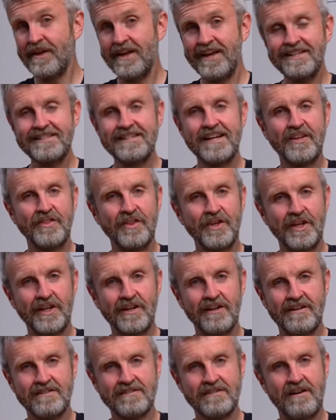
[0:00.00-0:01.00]
there is anything
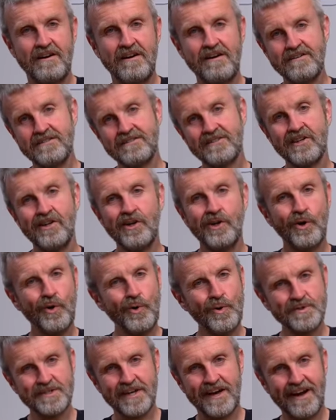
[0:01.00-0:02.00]
you'd like to ask
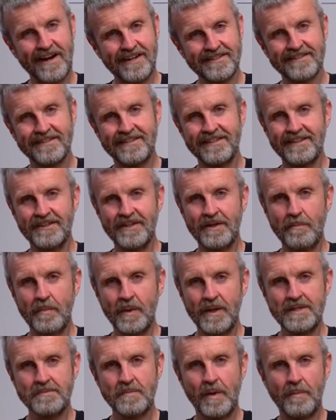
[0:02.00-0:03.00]
or to add, then
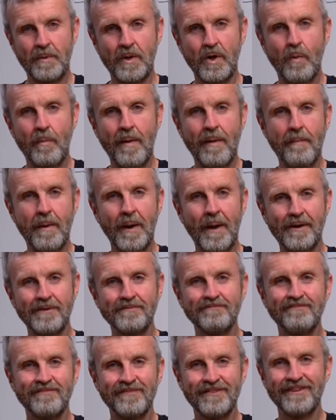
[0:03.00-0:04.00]
please pop a comment below.
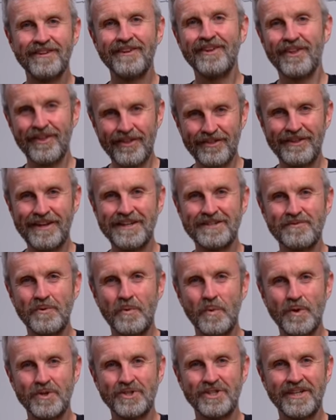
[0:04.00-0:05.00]
Thanks for
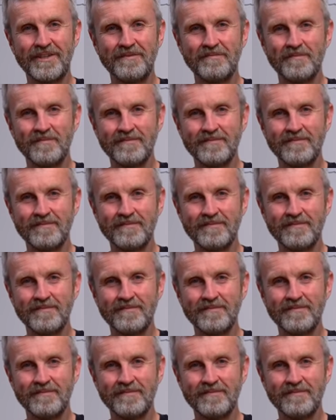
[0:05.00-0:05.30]
watching.